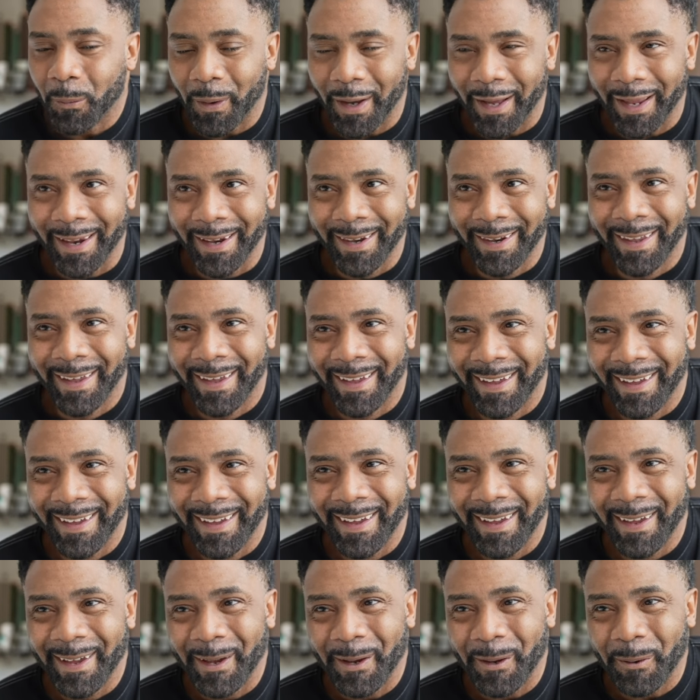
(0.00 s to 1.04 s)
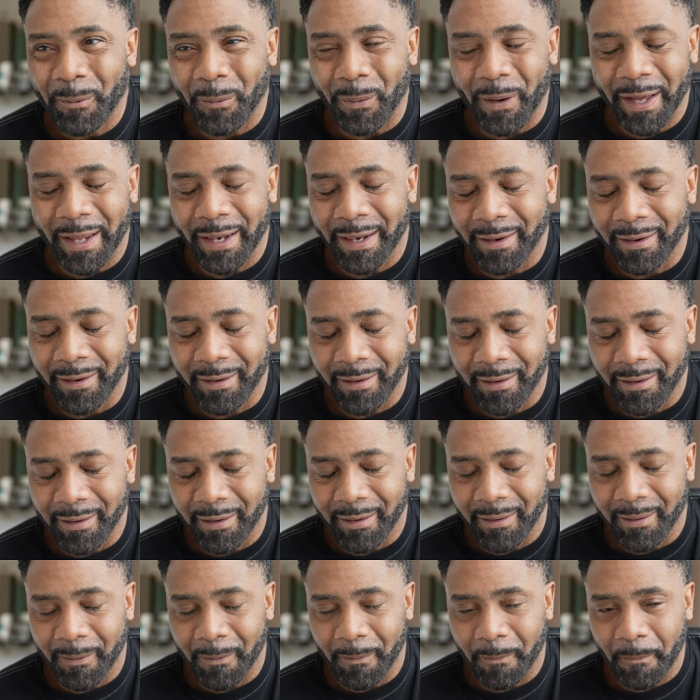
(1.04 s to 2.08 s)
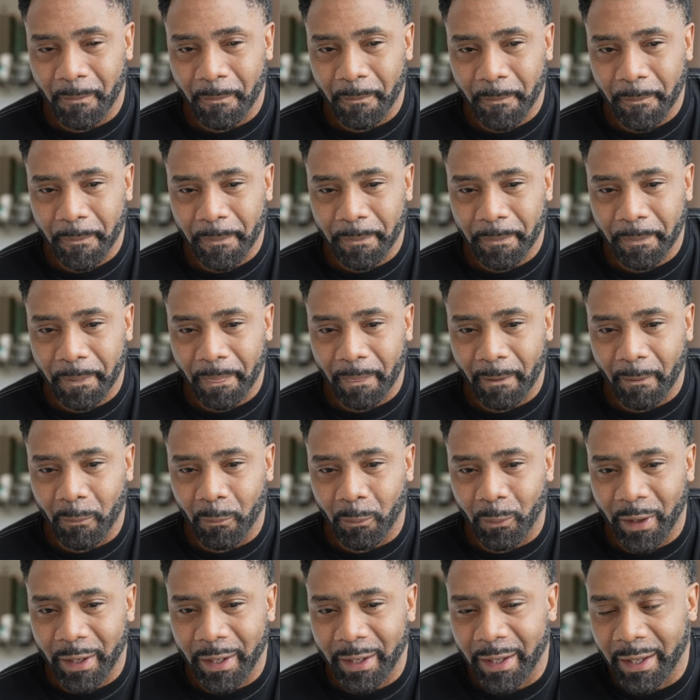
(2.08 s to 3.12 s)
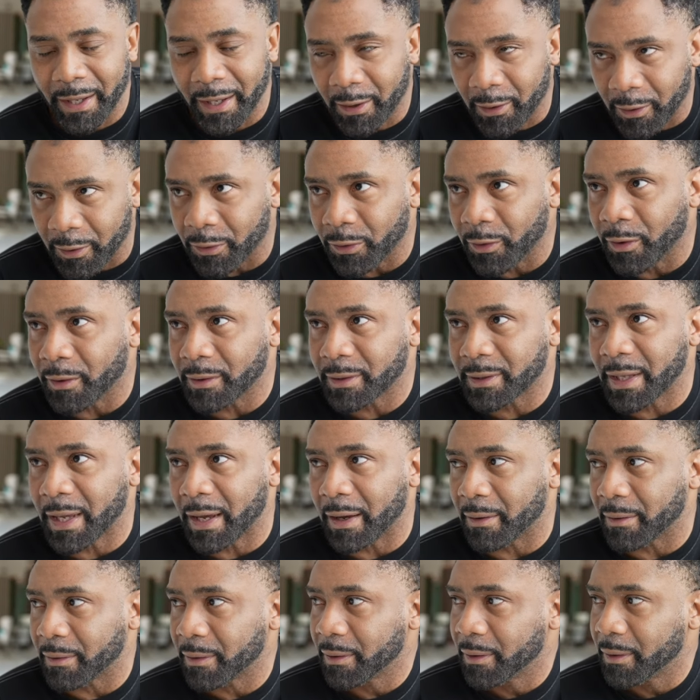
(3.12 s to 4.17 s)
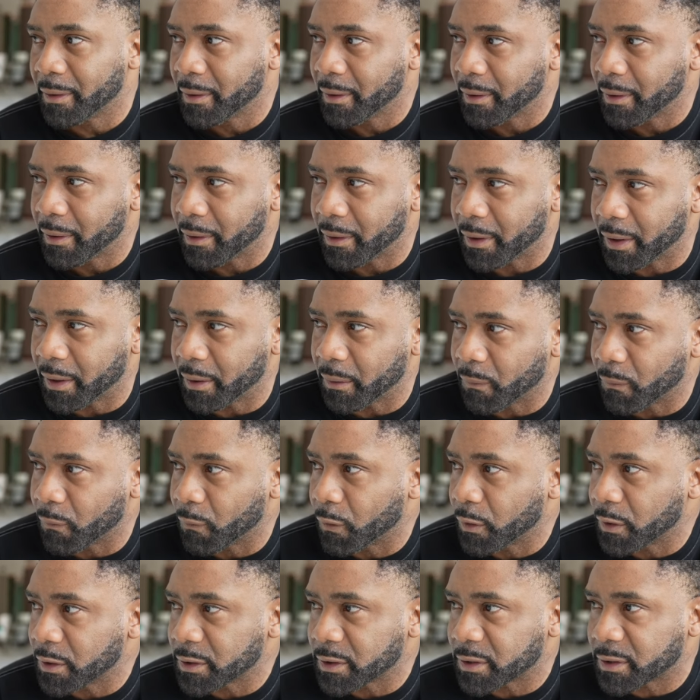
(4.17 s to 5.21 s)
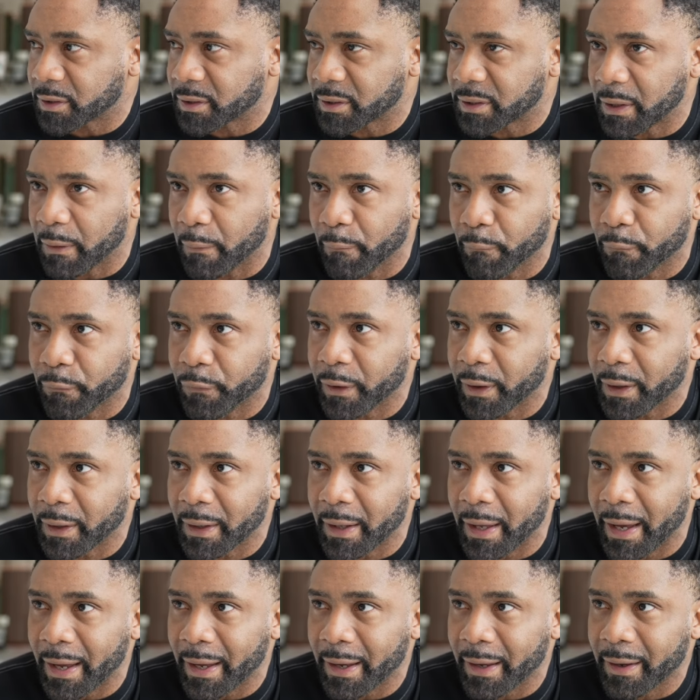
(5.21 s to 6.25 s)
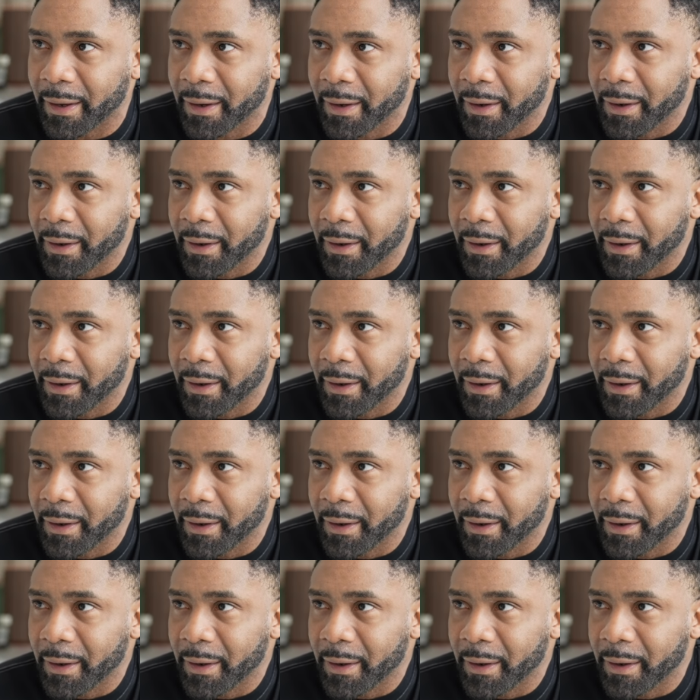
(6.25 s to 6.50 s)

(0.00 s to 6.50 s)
when, when, when he got knocked down, it was something like